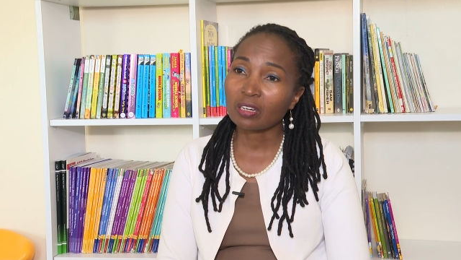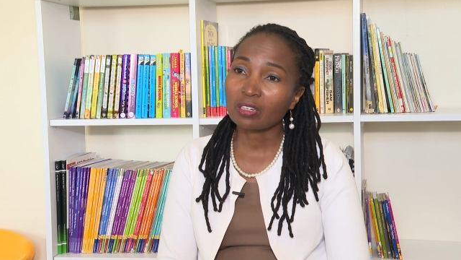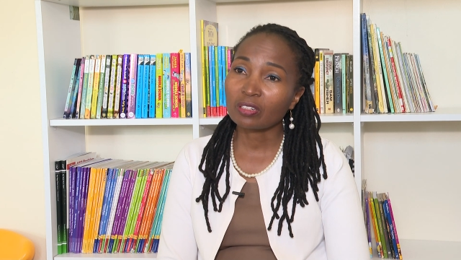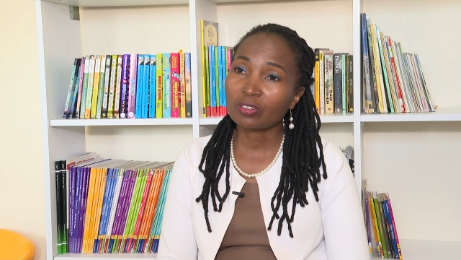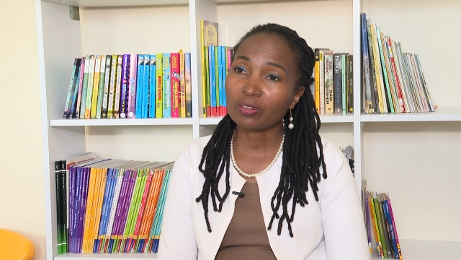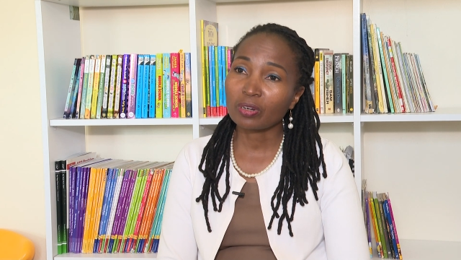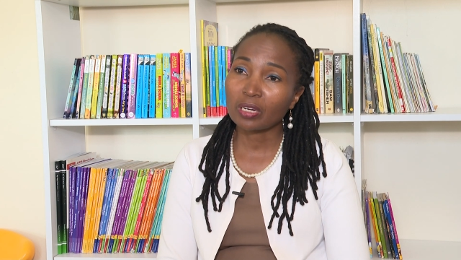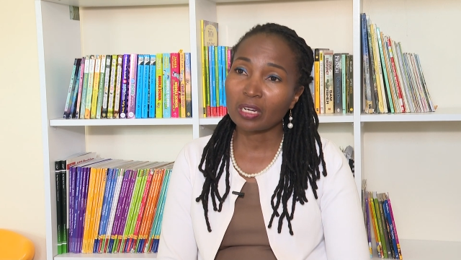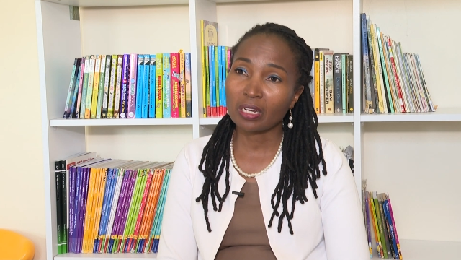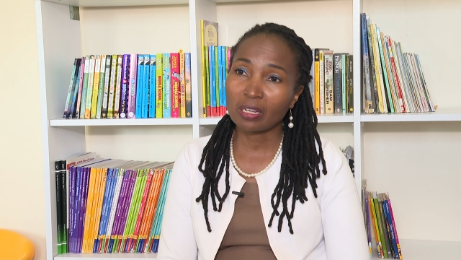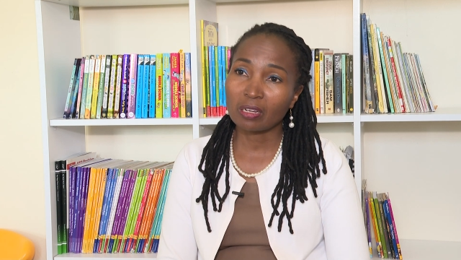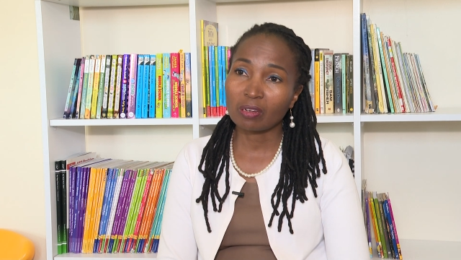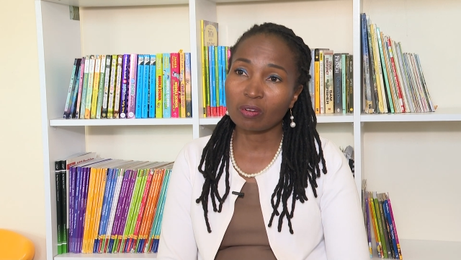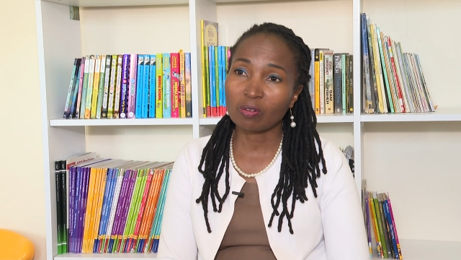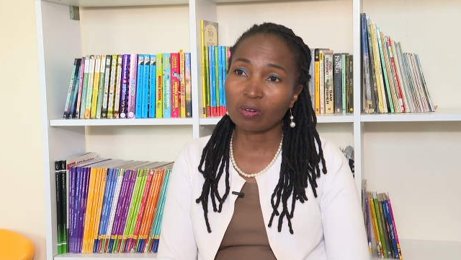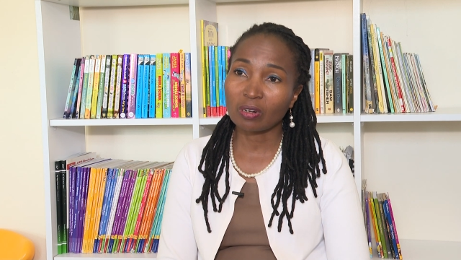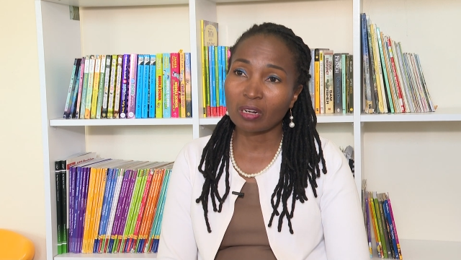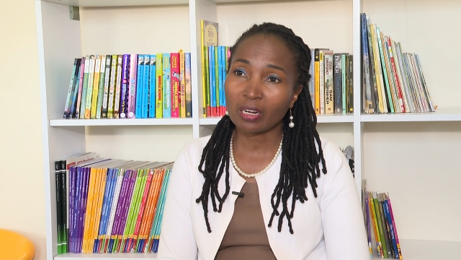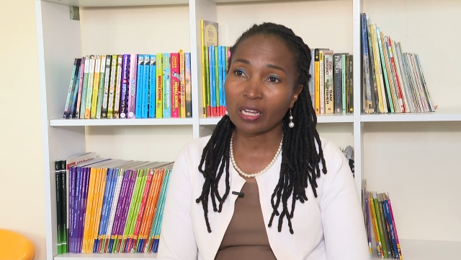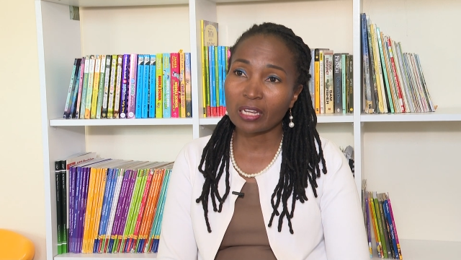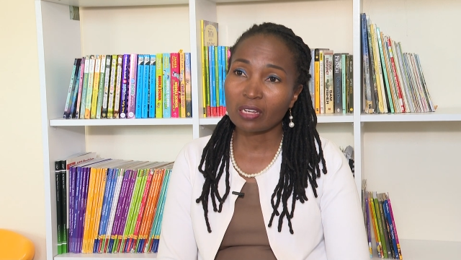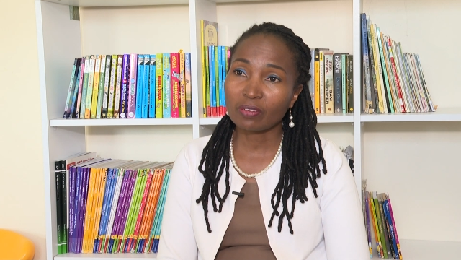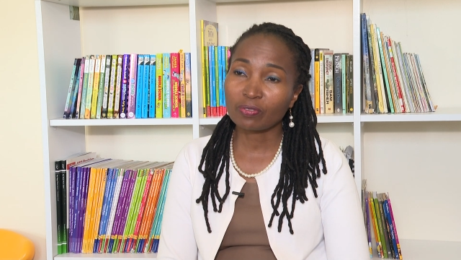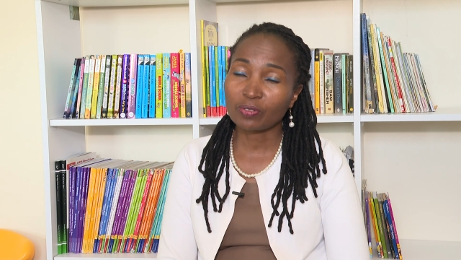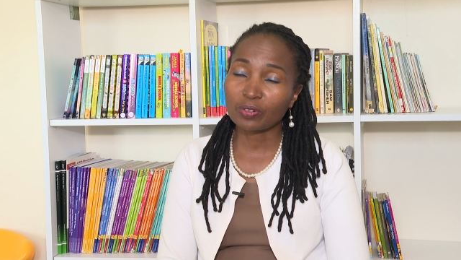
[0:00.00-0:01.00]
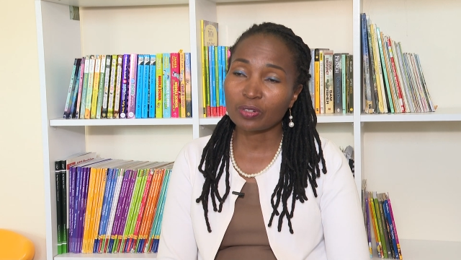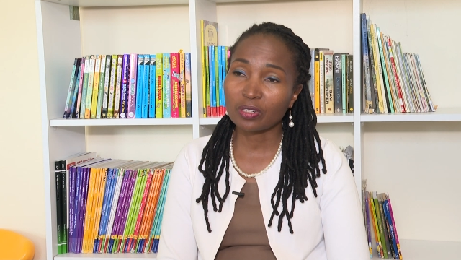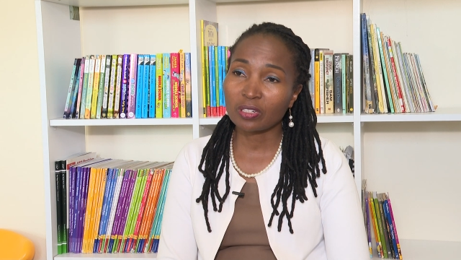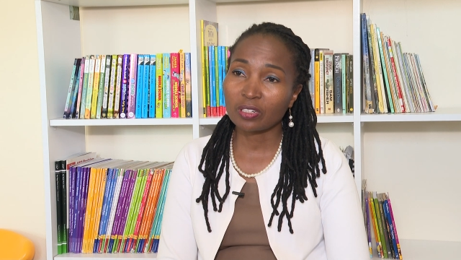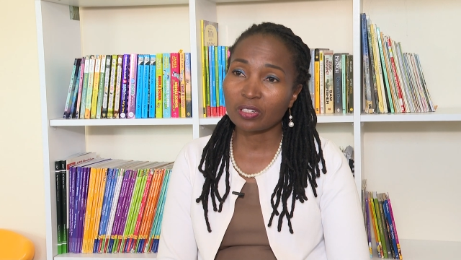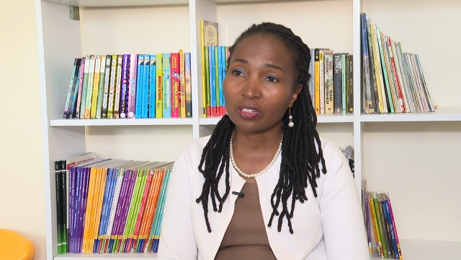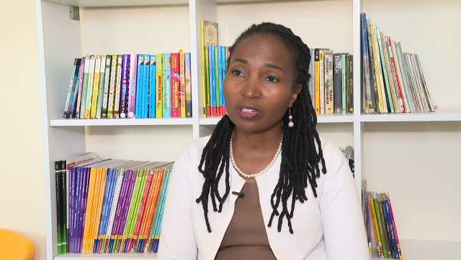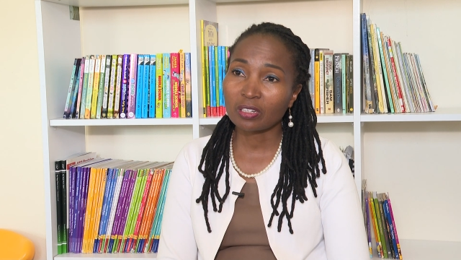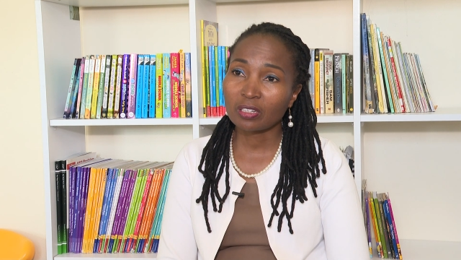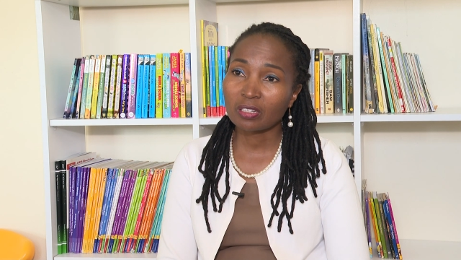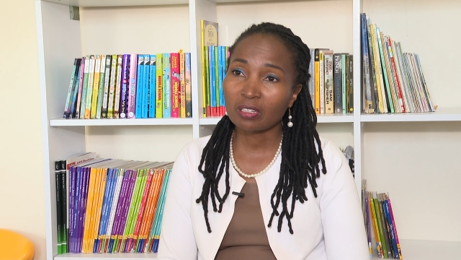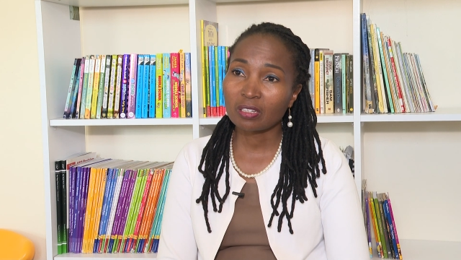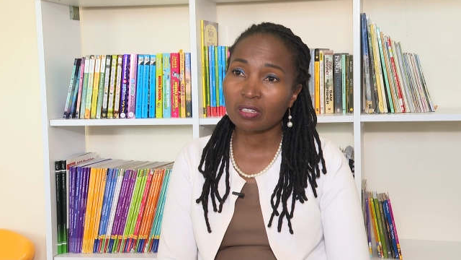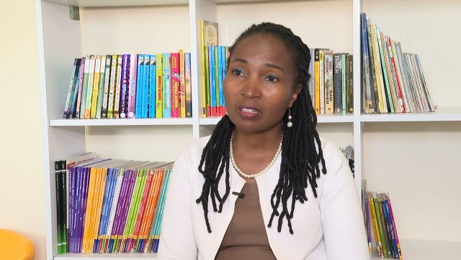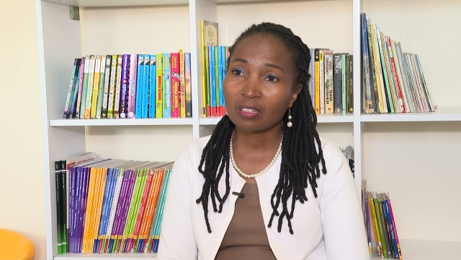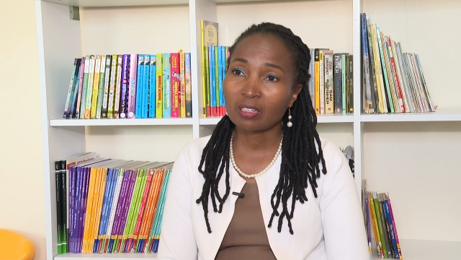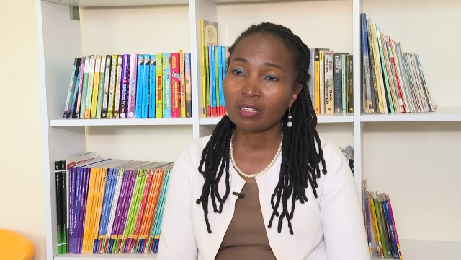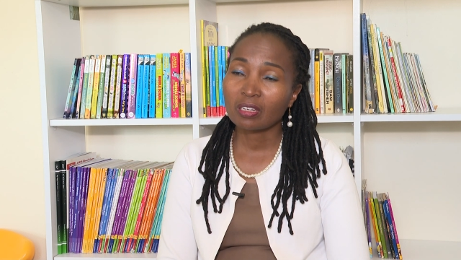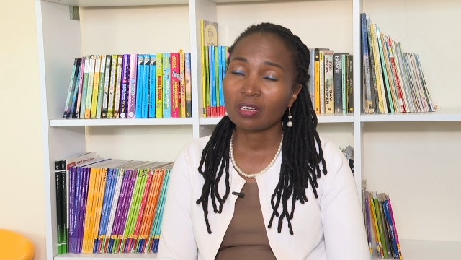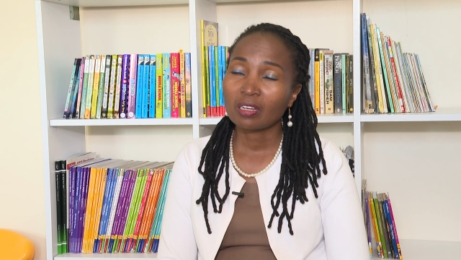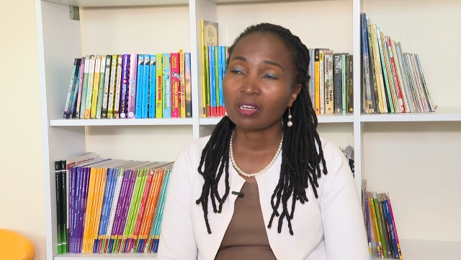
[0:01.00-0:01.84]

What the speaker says: training online for teachers.